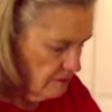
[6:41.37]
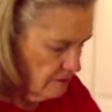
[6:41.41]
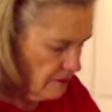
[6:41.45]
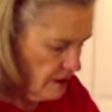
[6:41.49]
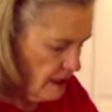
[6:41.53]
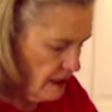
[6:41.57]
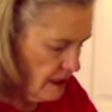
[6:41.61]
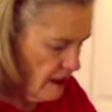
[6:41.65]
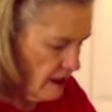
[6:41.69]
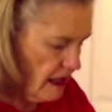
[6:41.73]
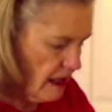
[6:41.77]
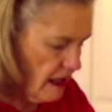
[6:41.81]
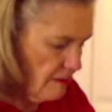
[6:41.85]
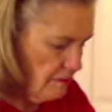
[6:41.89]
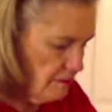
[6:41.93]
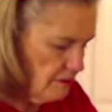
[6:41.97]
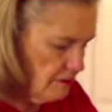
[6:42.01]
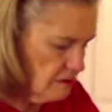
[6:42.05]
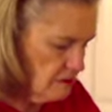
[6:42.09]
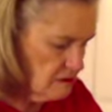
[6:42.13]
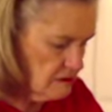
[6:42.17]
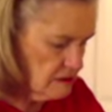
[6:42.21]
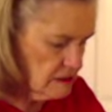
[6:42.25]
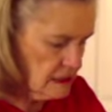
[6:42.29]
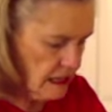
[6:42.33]

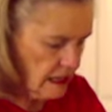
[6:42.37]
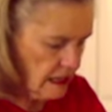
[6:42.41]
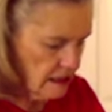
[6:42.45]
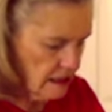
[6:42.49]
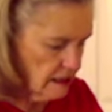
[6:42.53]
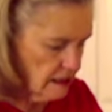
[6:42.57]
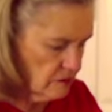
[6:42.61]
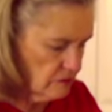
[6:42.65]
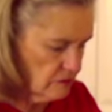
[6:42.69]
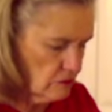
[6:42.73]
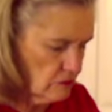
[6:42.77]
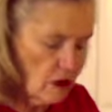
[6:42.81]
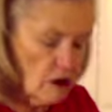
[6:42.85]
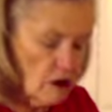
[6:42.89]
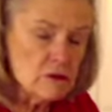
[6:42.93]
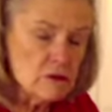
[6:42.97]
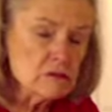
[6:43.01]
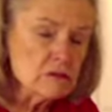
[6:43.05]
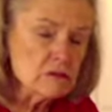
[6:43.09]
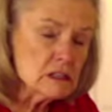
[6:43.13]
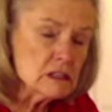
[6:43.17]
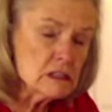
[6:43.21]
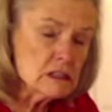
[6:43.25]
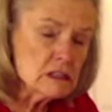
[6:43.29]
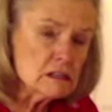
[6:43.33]
Apples and
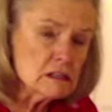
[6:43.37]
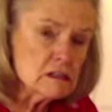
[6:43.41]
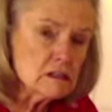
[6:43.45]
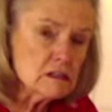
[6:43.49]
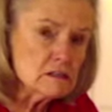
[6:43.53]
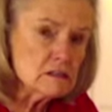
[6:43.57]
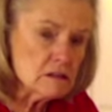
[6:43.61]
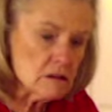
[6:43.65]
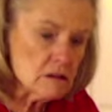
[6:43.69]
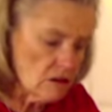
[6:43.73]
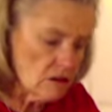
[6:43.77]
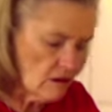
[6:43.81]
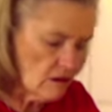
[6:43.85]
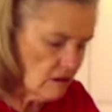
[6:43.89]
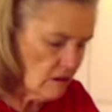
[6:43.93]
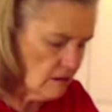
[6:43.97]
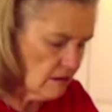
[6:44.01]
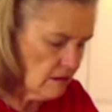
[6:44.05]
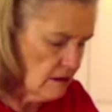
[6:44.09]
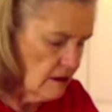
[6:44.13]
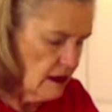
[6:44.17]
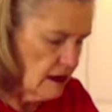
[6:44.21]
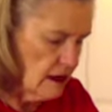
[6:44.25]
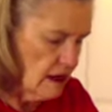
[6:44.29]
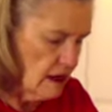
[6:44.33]
roses are
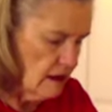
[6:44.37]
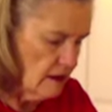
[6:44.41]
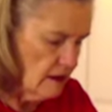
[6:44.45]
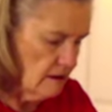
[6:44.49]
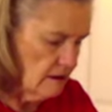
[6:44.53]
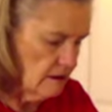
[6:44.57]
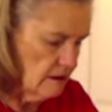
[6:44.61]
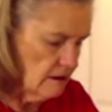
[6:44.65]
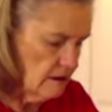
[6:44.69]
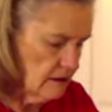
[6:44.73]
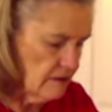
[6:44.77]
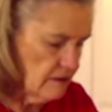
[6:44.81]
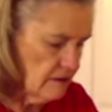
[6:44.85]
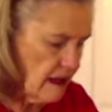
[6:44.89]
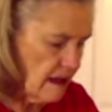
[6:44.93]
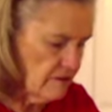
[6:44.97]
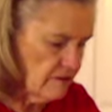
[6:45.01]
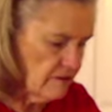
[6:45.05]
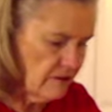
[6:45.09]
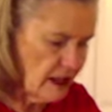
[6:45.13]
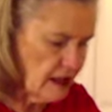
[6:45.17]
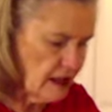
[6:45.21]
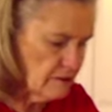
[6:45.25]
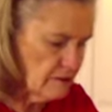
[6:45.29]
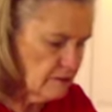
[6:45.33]
in that
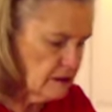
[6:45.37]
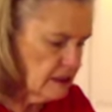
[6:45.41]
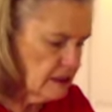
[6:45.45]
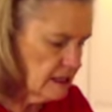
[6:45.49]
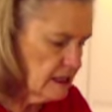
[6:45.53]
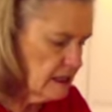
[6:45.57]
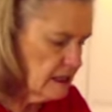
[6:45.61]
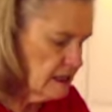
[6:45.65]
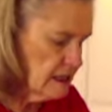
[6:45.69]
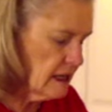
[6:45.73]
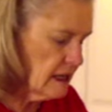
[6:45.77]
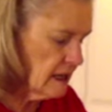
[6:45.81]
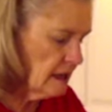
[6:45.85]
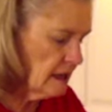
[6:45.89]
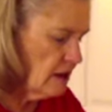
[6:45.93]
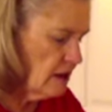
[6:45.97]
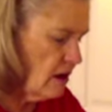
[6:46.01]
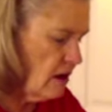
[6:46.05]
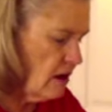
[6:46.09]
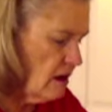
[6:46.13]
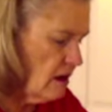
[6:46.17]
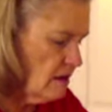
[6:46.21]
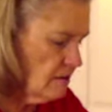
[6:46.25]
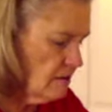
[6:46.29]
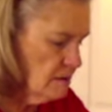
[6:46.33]
family, and
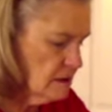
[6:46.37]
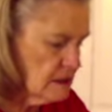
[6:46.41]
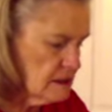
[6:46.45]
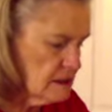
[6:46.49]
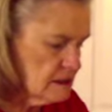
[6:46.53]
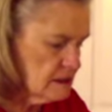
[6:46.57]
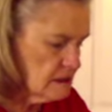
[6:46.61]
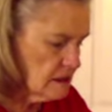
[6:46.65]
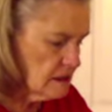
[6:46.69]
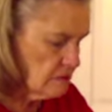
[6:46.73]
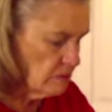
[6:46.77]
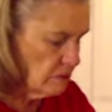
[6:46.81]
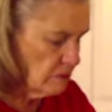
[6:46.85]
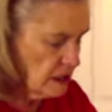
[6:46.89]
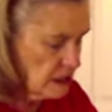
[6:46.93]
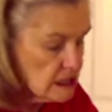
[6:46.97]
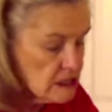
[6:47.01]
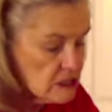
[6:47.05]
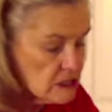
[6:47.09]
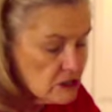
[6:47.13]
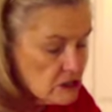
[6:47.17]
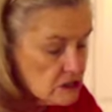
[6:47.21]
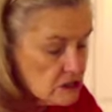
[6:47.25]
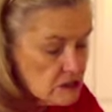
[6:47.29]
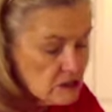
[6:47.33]
almonds and
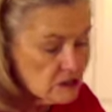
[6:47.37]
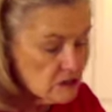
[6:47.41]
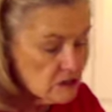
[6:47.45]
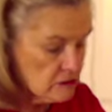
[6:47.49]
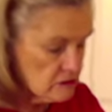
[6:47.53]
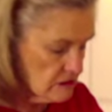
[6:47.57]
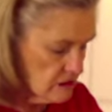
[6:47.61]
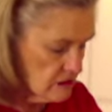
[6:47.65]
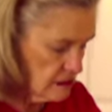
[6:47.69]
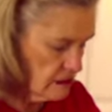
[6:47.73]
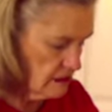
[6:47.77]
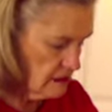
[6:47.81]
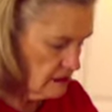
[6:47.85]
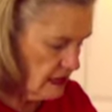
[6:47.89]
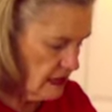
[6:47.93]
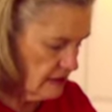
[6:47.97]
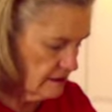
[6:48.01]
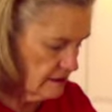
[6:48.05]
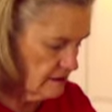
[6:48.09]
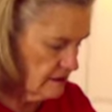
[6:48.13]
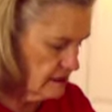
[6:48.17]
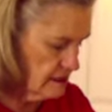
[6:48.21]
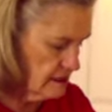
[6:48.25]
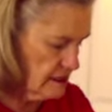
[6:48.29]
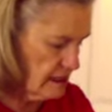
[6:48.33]
peaches are in kind of the
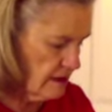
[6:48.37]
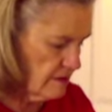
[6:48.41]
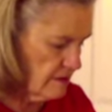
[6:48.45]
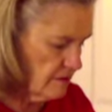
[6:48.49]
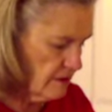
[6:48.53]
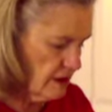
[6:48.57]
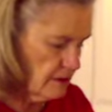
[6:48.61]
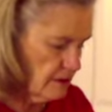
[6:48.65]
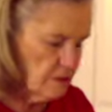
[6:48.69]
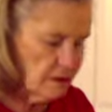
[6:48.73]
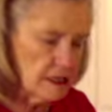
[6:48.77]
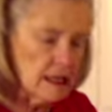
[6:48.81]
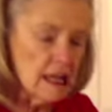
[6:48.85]
same family.